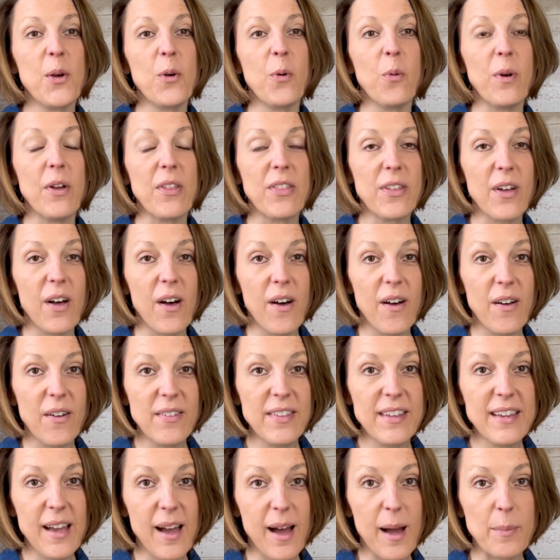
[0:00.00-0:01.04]
with all
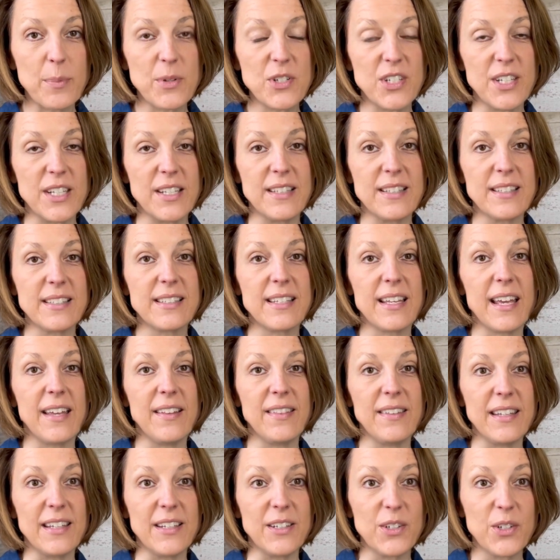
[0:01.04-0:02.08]
the options
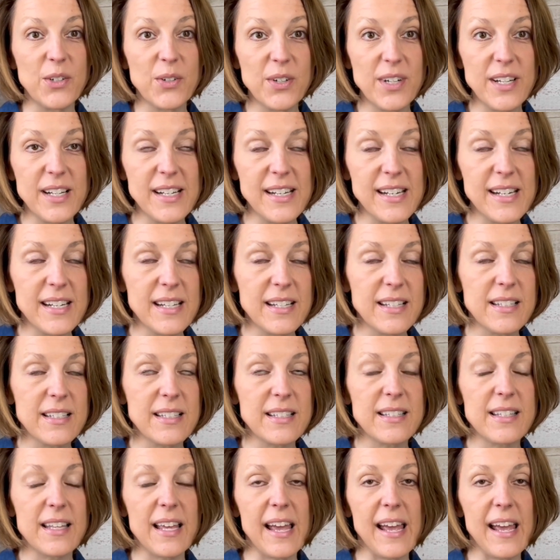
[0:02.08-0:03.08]
and the ingredients,